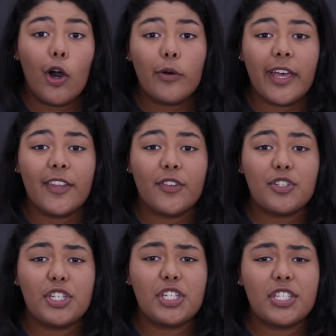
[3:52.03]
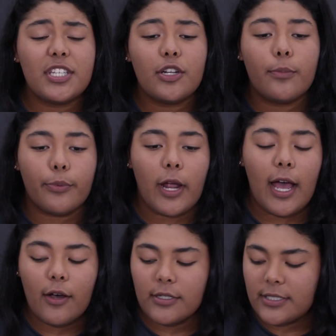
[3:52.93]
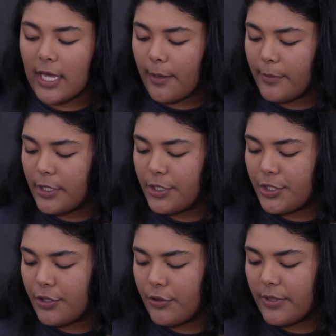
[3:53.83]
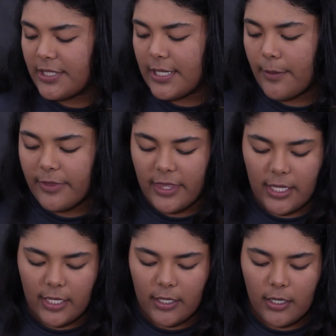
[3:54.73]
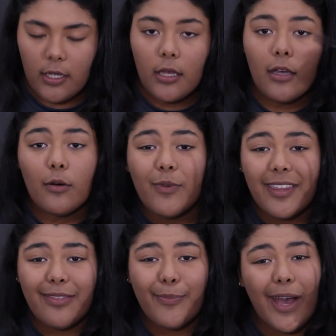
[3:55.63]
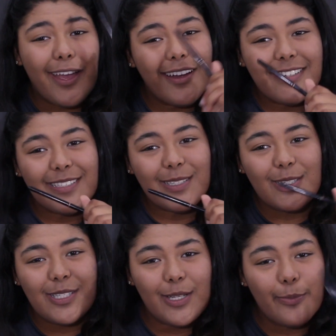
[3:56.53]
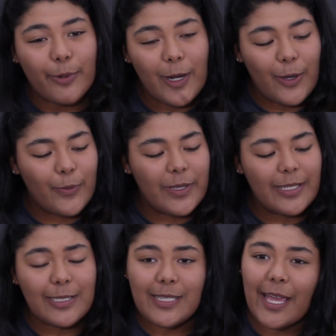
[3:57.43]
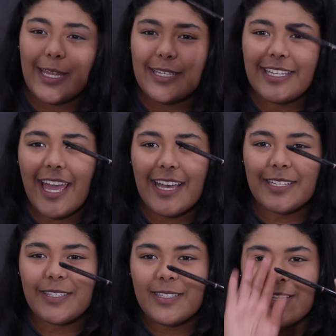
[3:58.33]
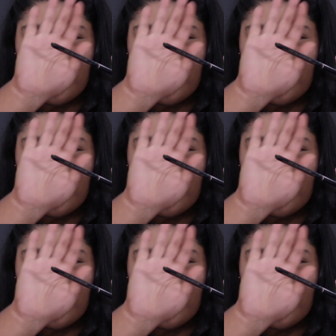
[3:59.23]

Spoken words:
Okay, so she just did her brows. I'm gonna do the same thing with my Anastasia Brow Wiz, and yes,